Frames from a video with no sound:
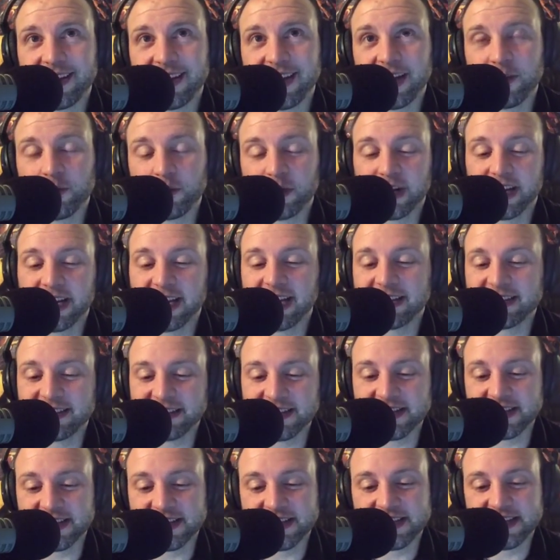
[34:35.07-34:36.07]
and we're going to get to
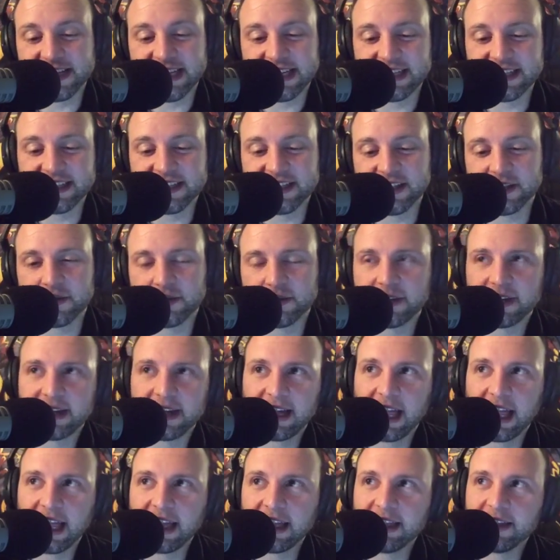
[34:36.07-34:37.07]
this in a second too.
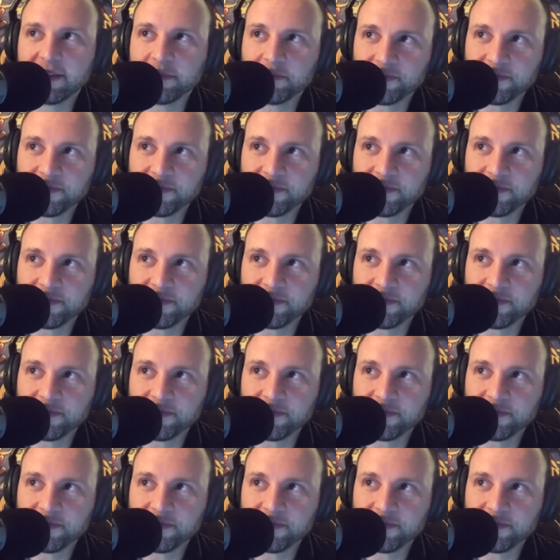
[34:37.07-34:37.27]
I,